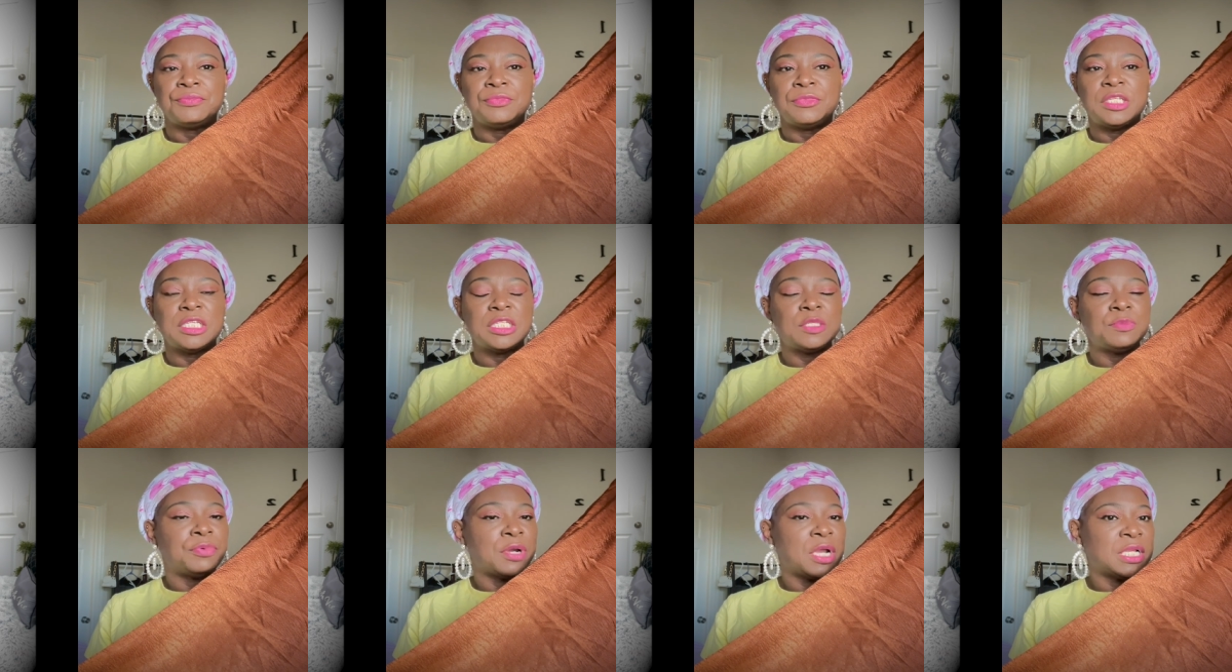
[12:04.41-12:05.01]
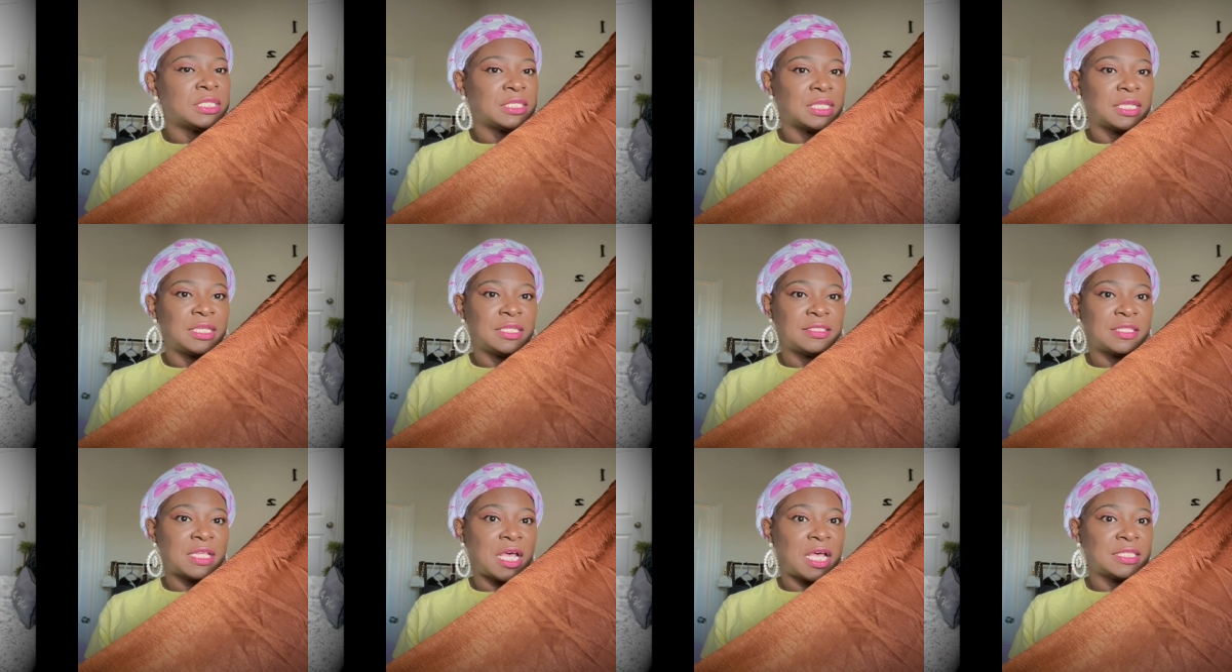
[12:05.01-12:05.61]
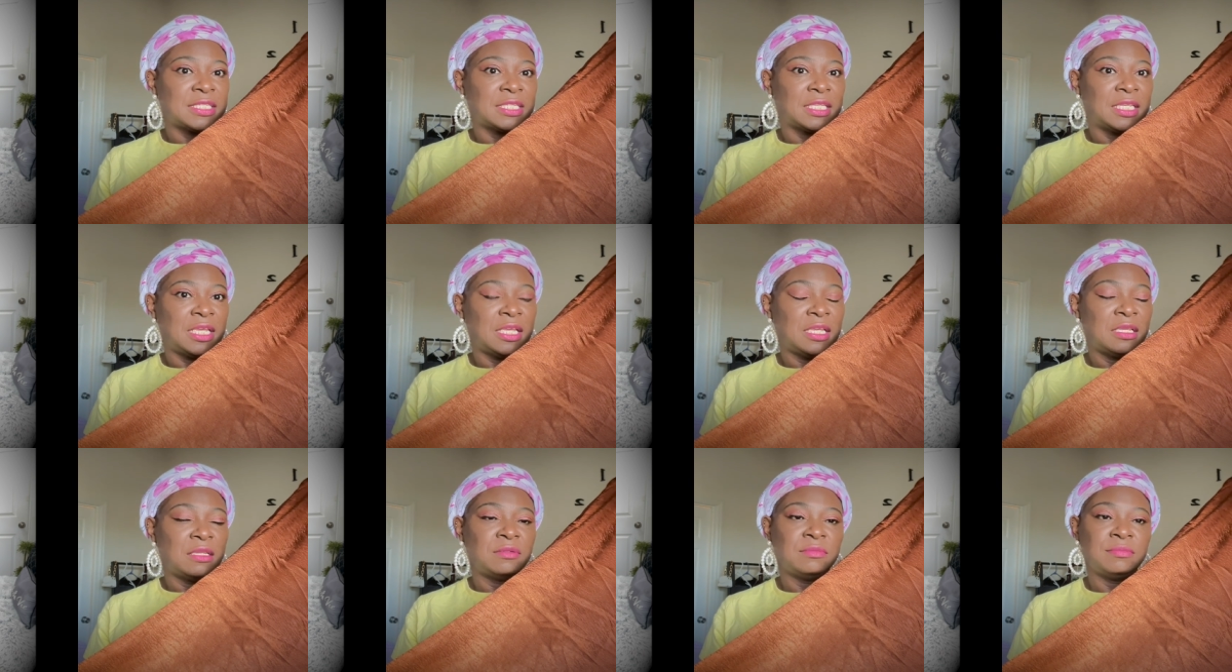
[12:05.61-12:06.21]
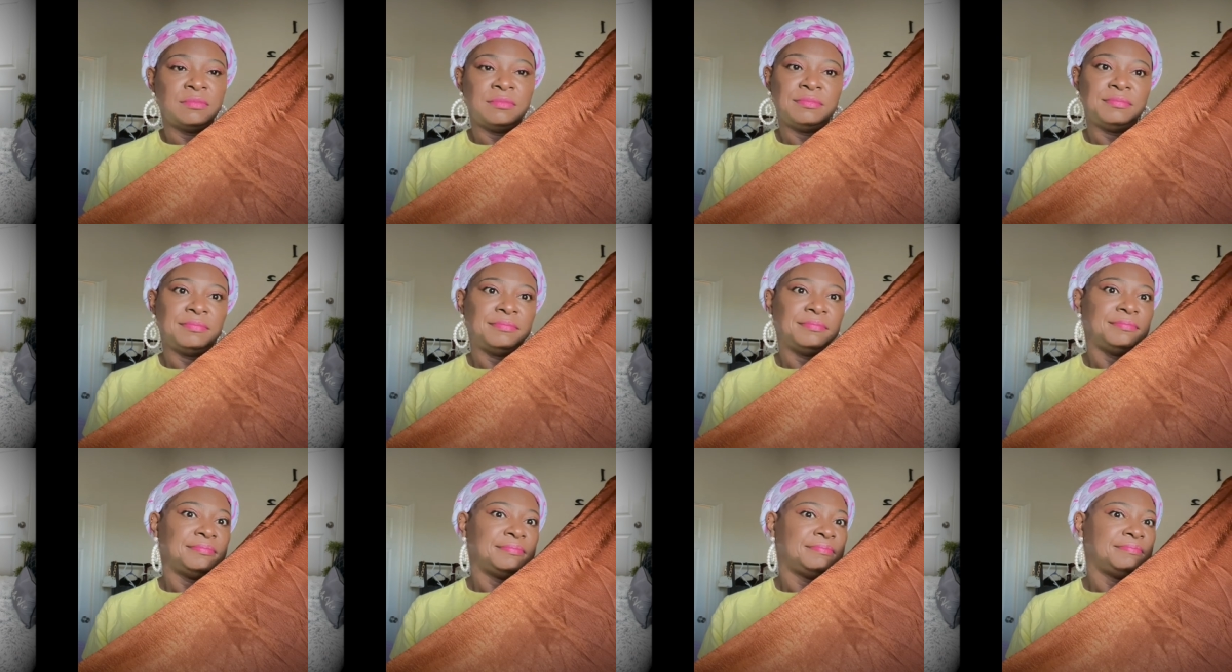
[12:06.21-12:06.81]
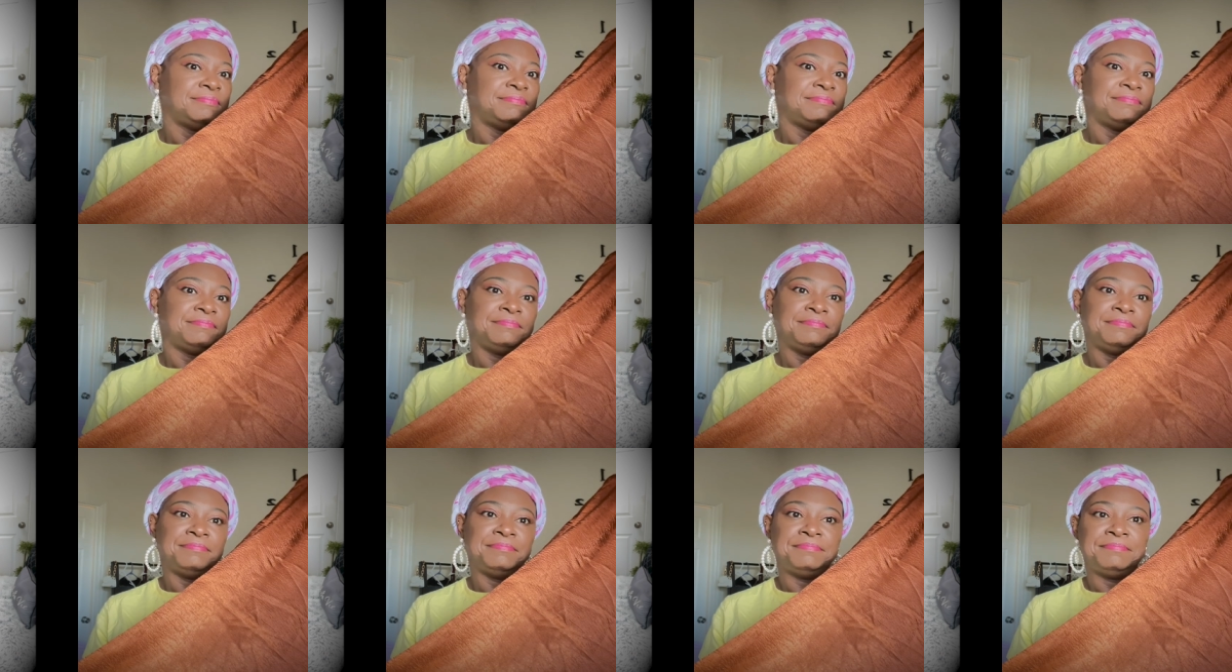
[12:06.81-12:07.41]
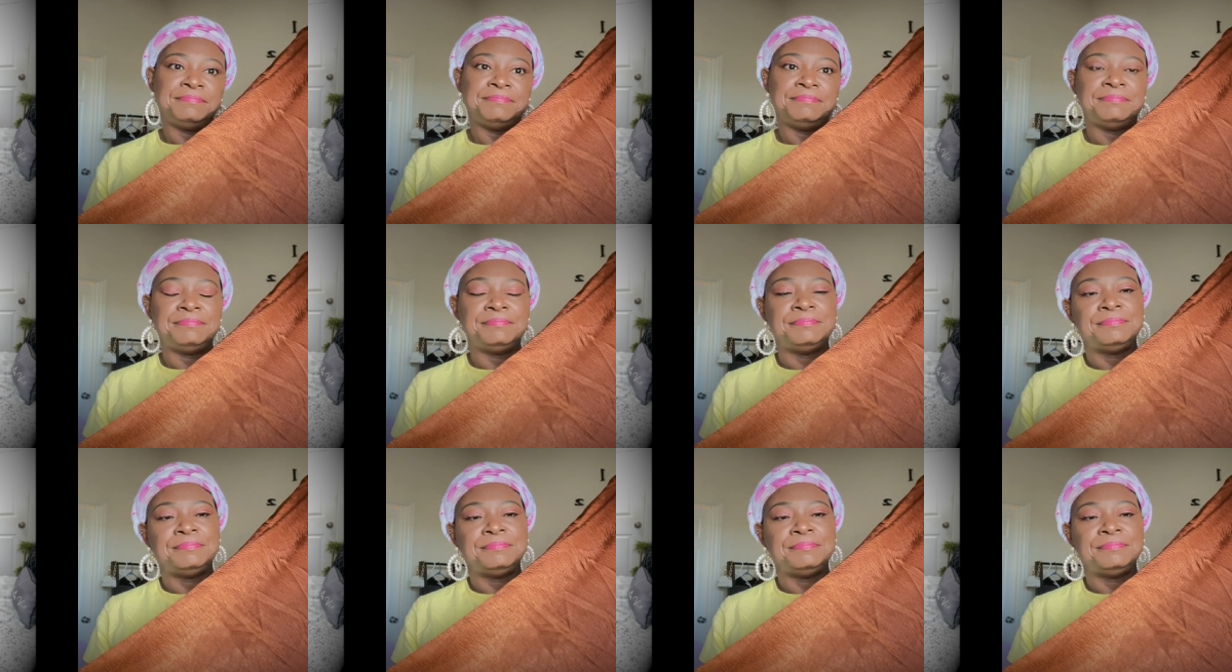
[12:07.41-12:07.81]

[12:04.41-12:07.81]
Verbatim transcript: This bronze against our skin. Mm-mm.